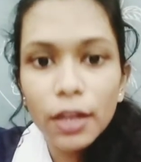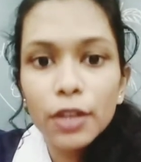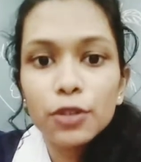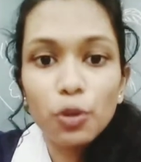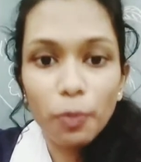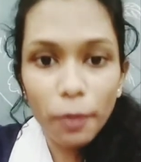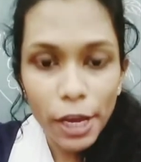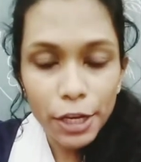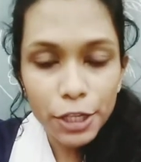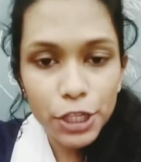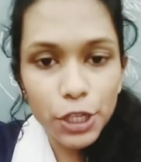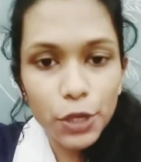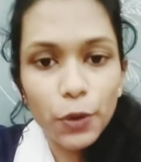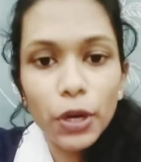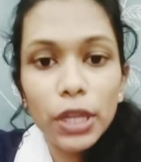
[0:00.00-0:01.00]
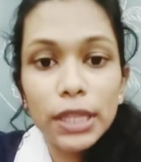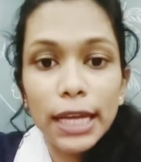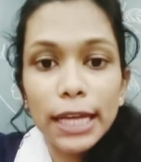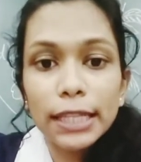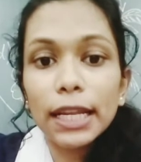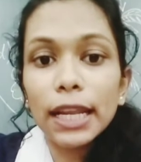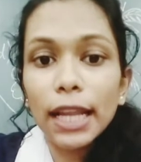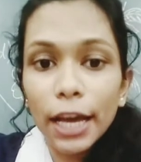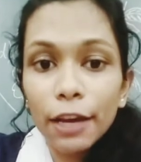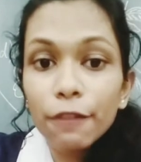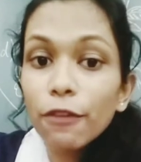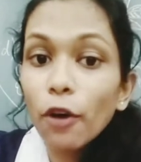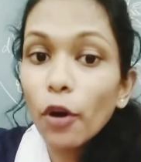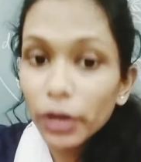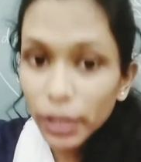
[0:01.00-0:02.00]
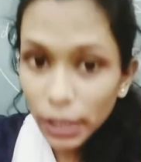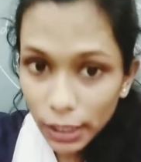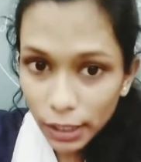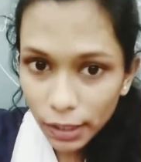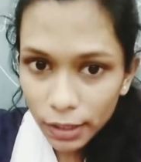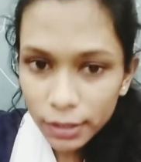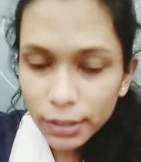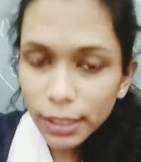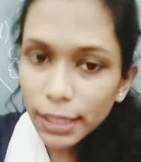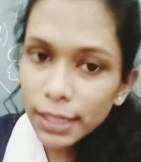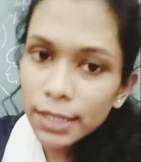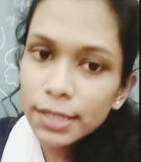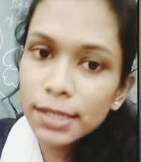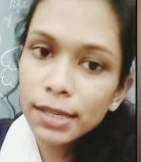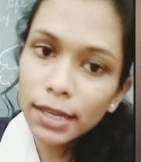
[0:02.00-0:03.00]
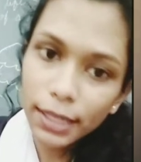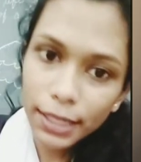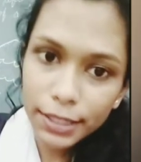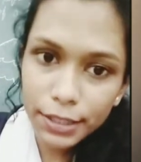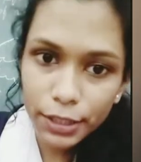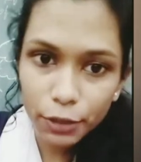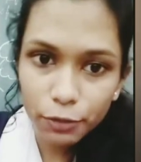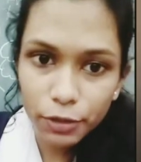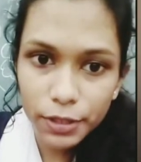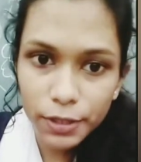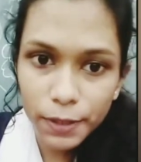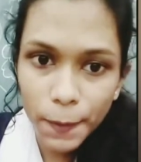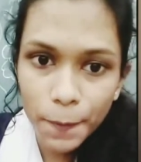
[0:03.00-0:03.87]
to make sure that the life on earth is continuous.